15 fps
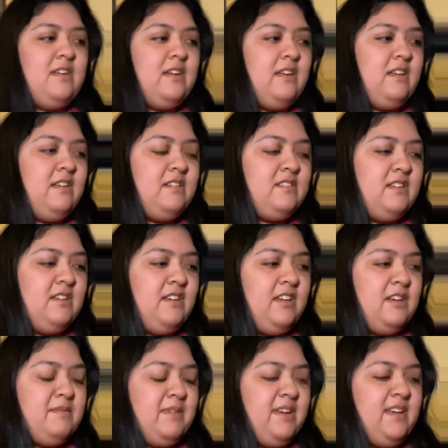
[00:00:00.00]
I usually
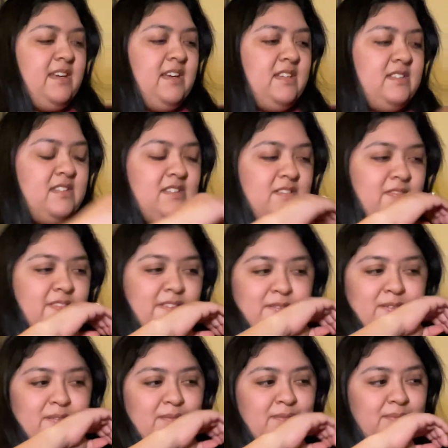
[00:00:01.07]
get my cases
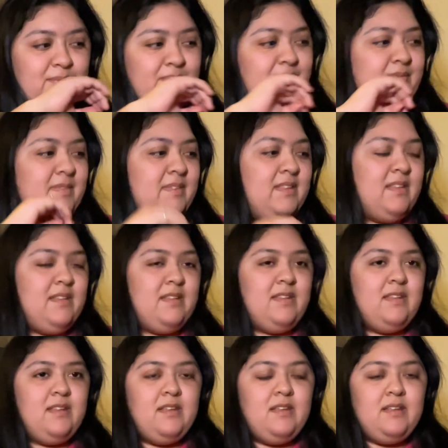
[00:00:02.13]
from
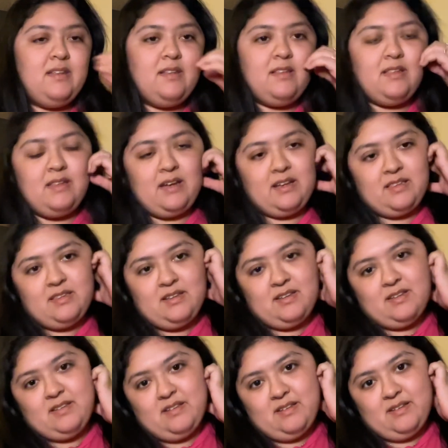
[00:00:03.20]
like
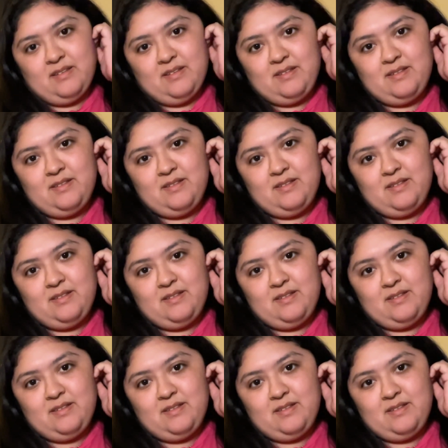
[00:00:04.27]
the